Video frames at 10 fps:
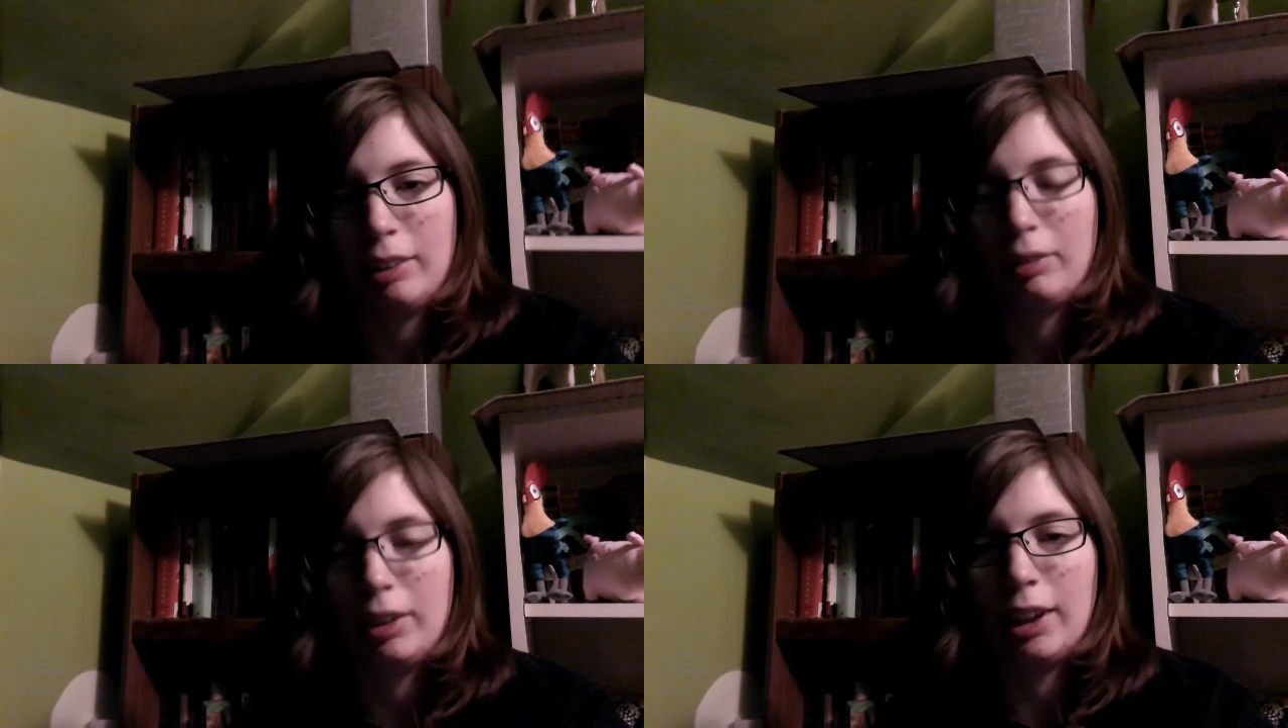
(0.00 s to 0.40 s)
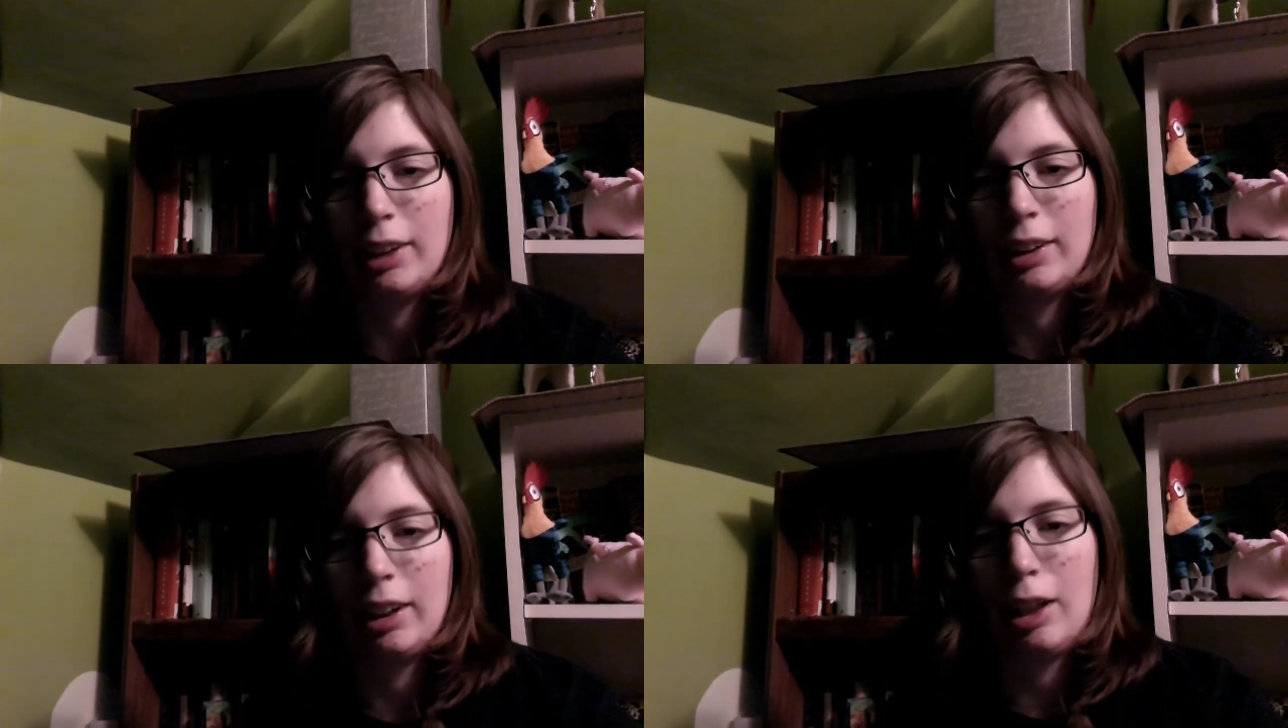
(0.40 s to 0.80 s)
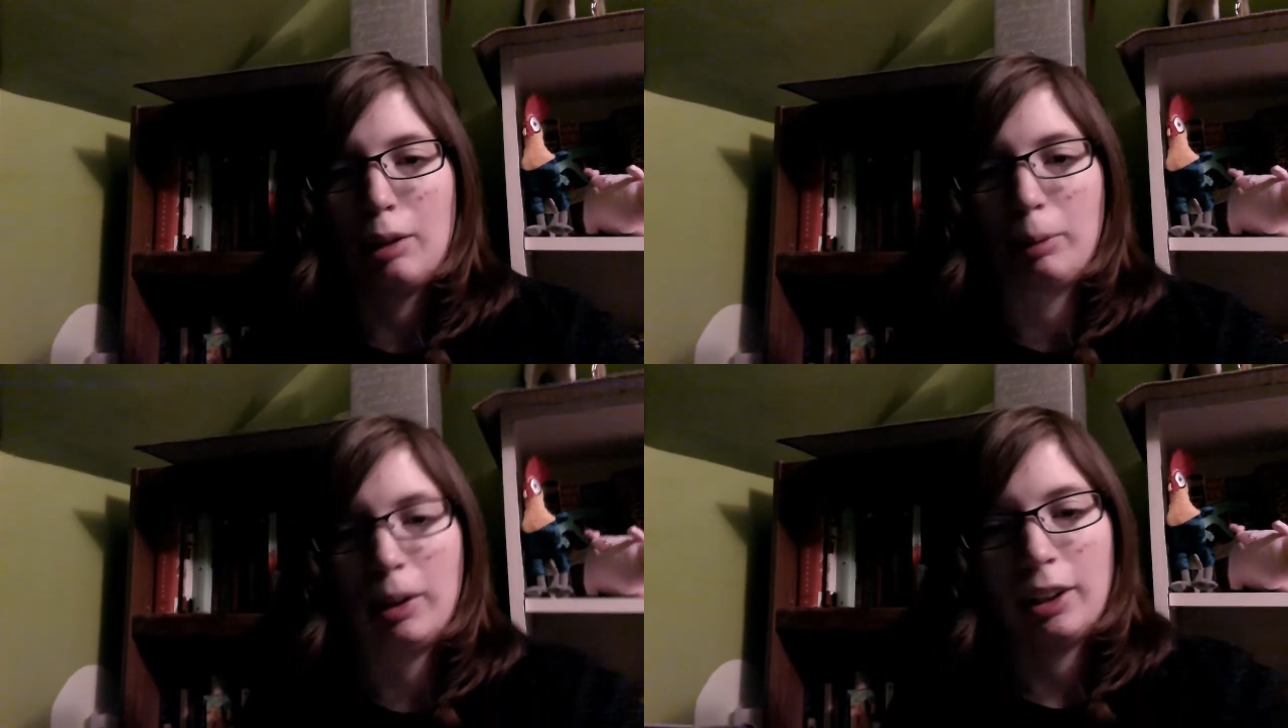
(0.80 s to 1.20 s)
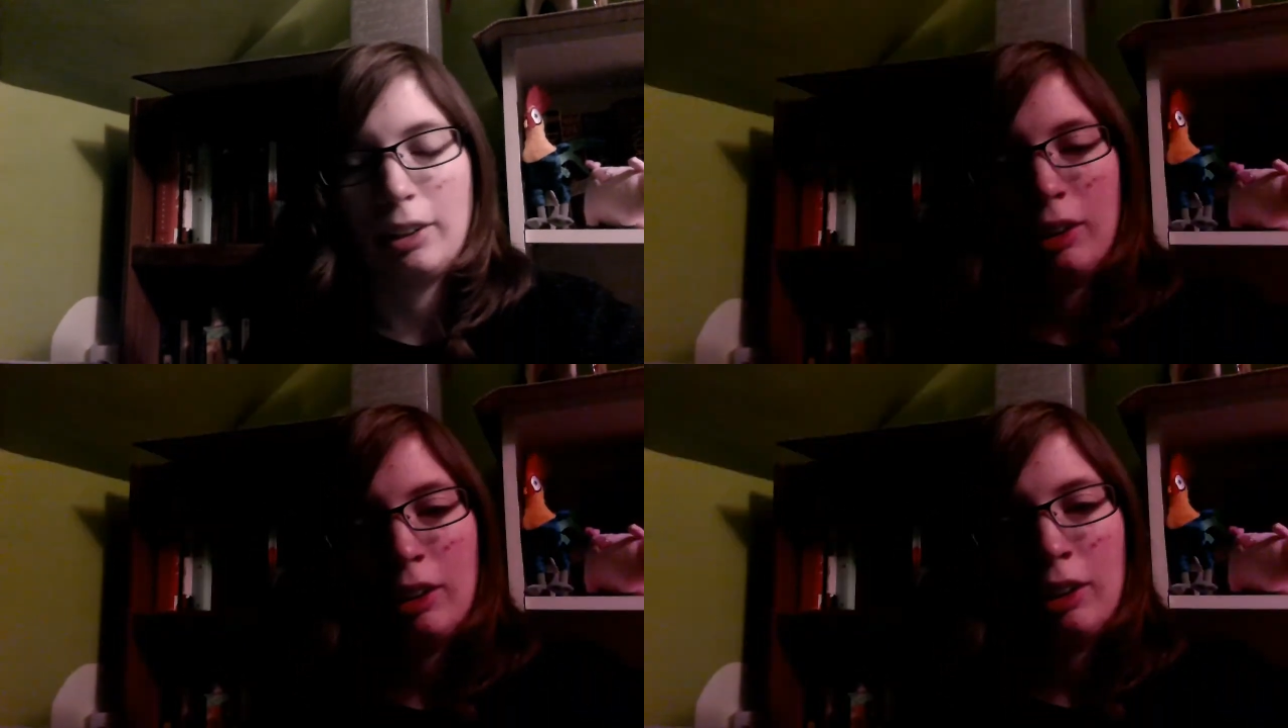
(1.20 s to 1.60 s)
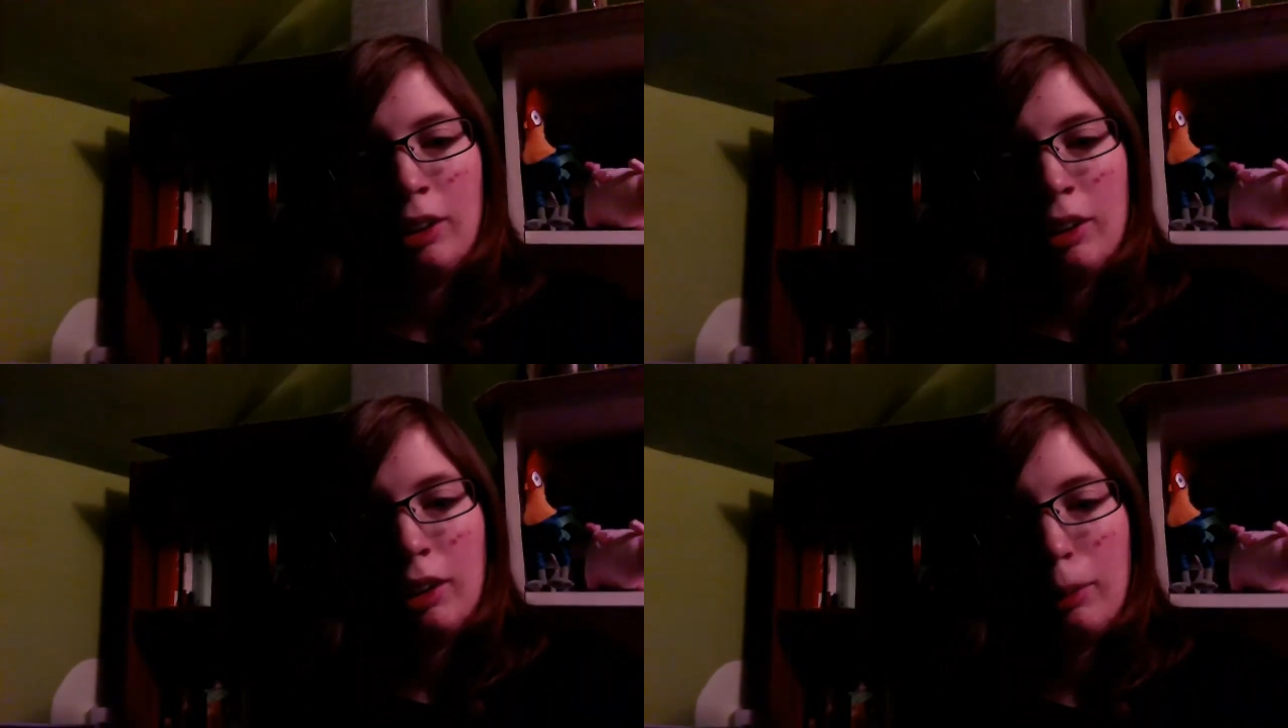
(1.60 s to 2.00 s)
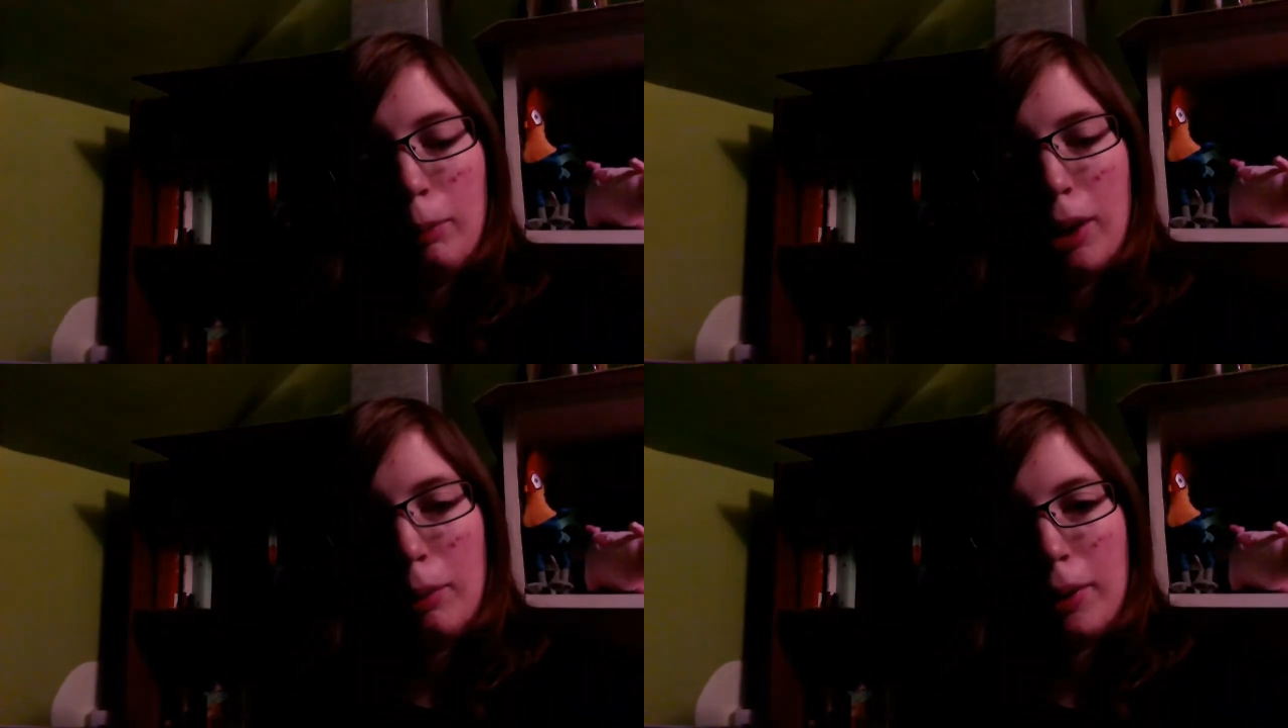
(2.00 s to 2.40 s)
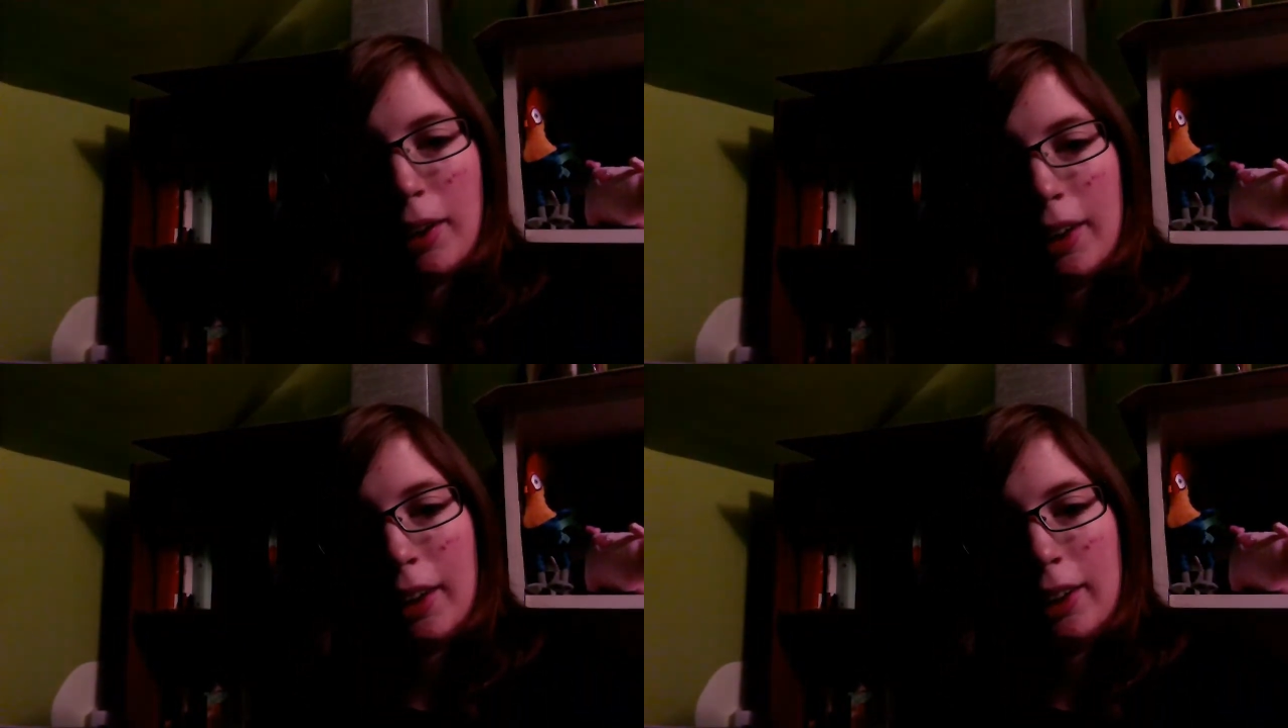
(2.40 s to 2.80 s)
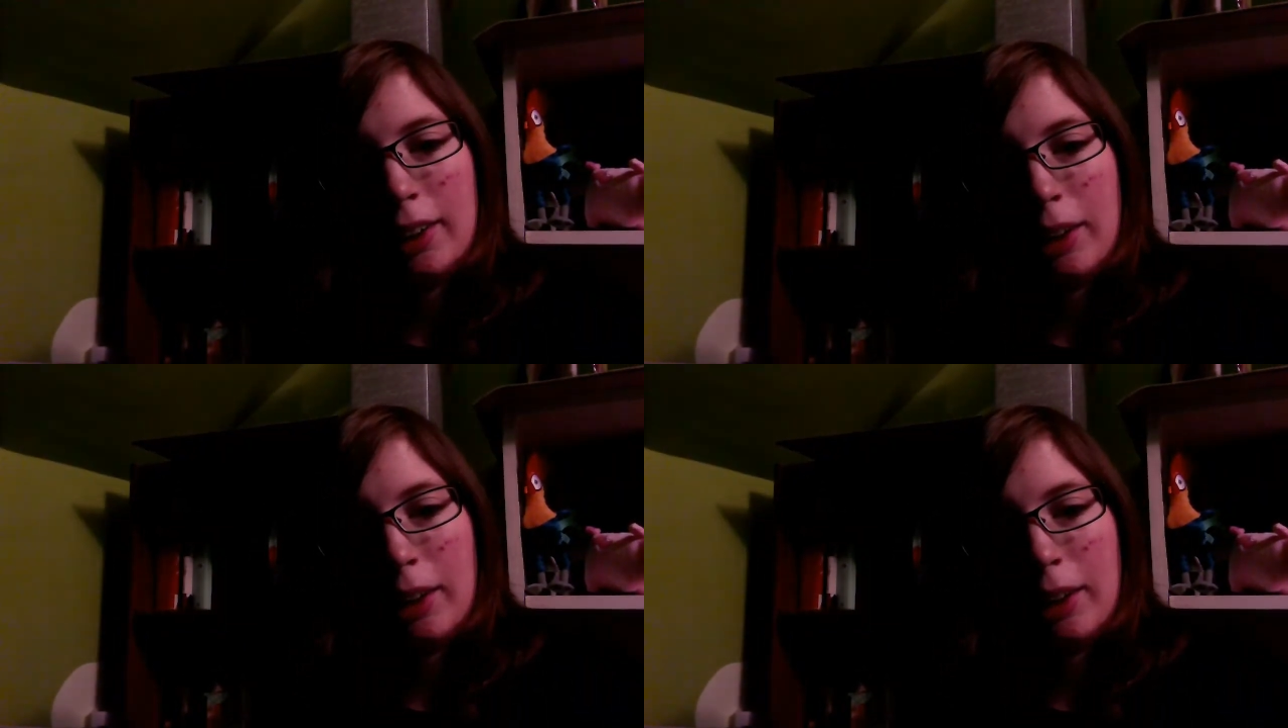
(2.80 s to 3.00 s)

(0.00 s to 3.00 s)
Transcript: well, that's the A plot the B plot is they